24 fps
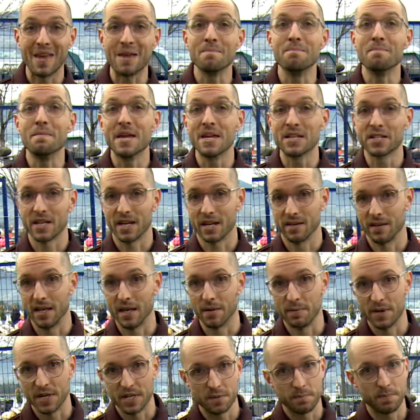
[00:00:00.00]
miss it.
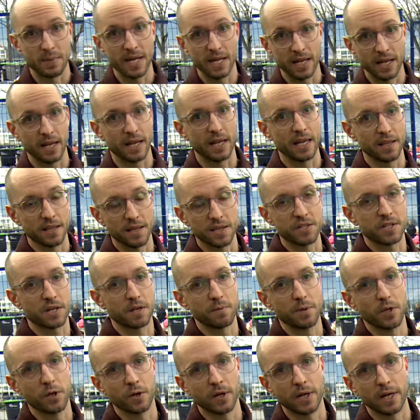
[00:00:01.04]
They miss being in this
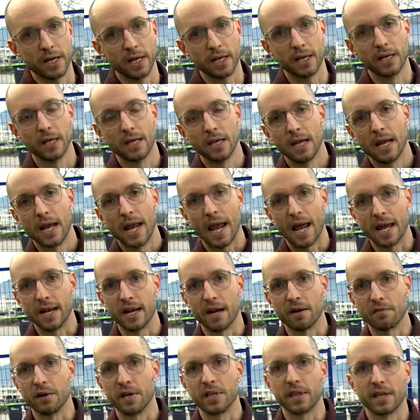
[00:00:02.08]
community and
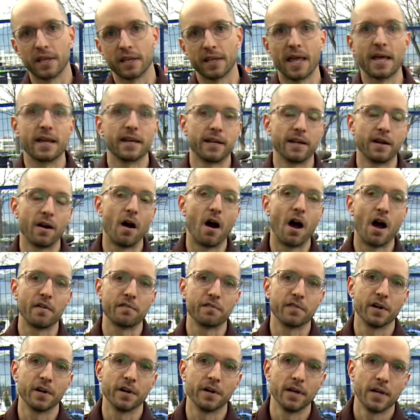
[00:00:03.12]
everything that it
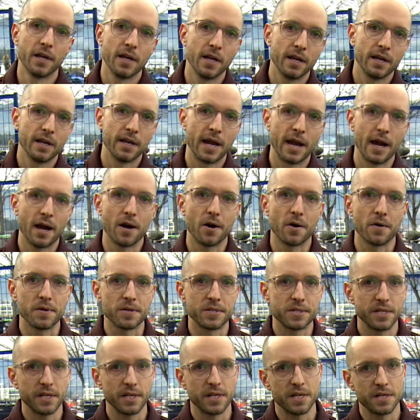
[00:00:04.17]
offered. Now
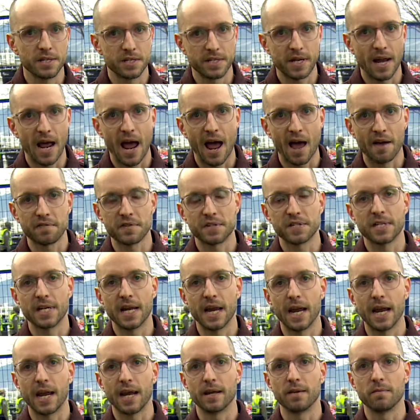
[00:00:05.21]
city staff
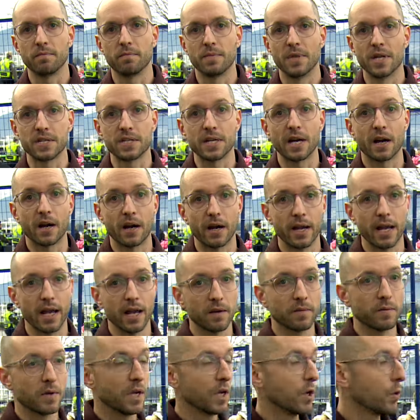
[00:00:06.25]
say this
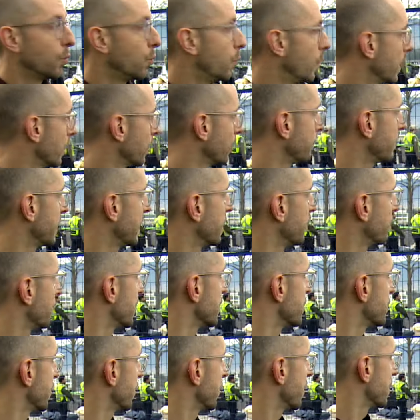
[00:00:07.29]
area will be
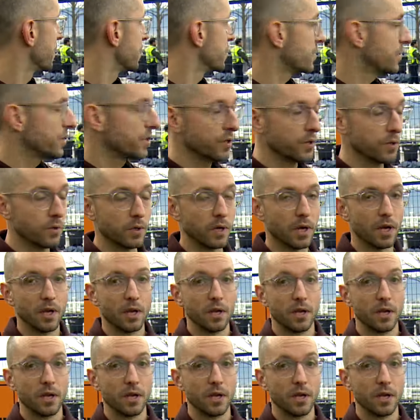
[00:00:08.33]
returned to